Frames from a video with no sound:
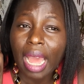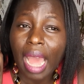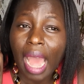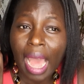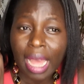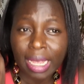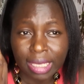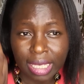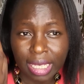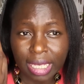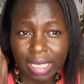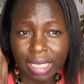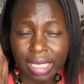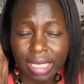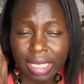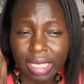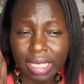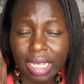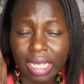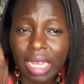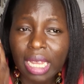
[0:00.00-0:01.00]

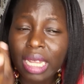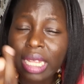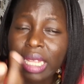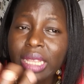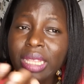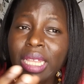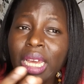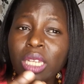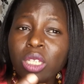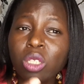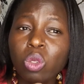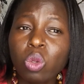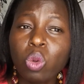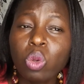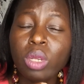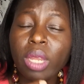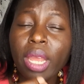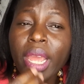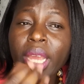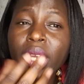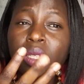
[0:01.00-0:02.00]
assets that
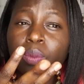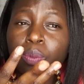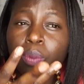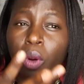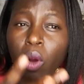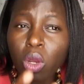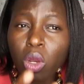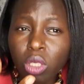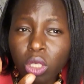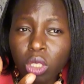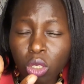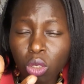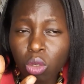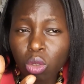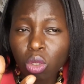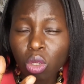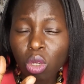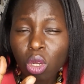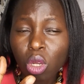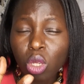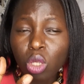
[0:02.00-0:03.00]
will expose you
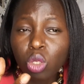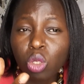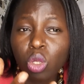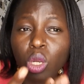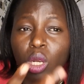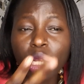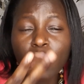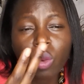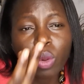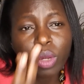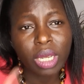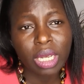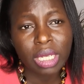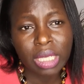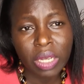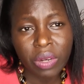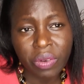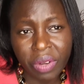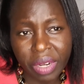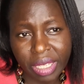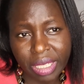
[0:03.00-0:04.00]
to
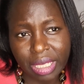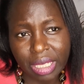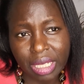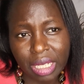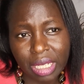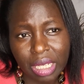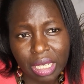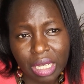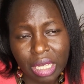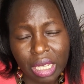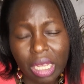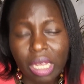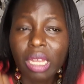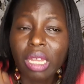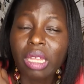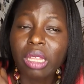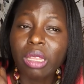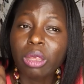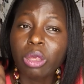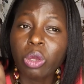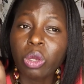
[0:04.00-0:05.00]
liquidity risk.
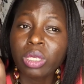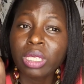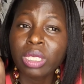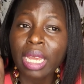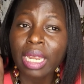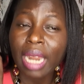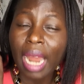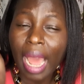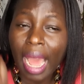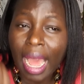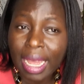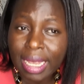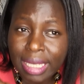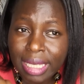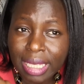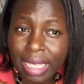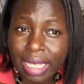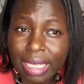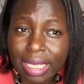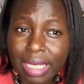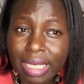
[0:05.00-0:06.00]
Those are
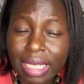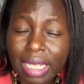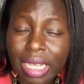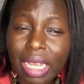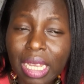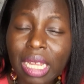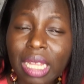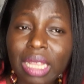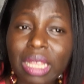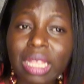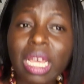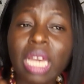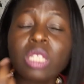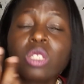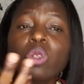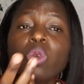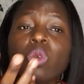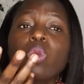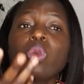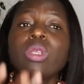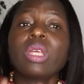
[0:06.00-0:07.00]
assets
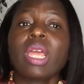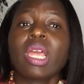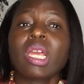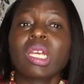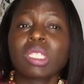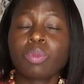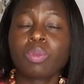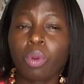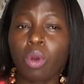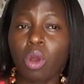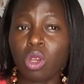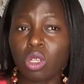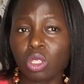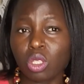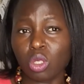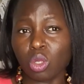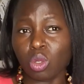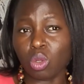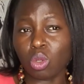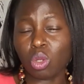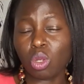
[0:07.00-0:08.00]
that will
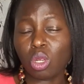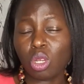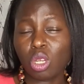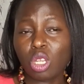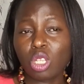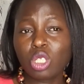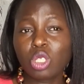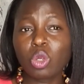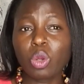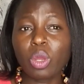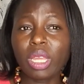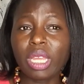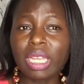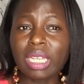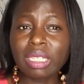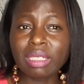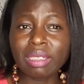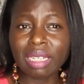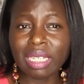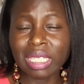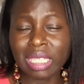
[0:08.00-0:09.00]
expose you to
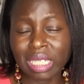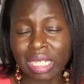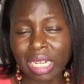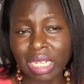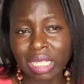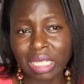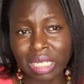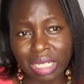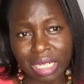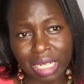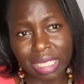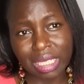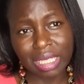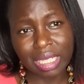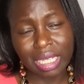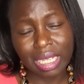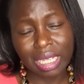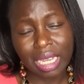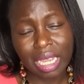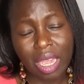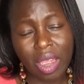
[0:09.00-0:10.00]
interest rate
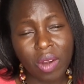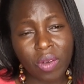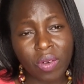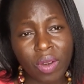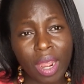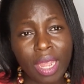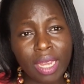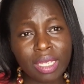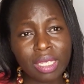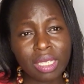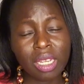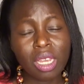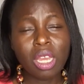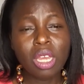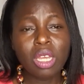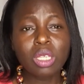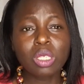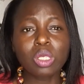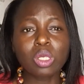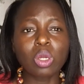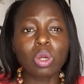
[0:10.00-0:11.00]
risk, right?
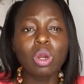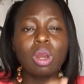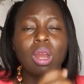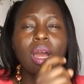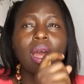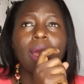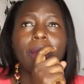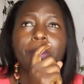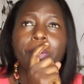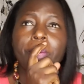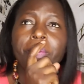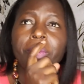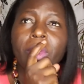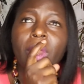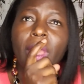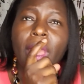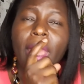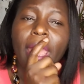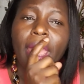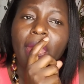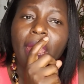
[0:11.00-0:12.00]
So
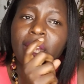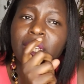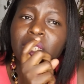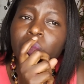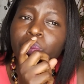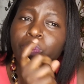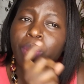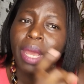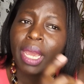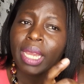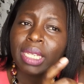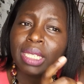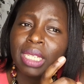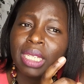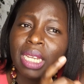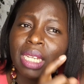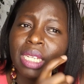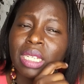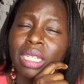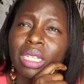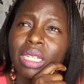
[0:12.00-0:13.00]

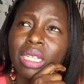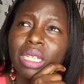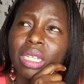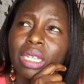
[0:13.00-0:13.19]
expecting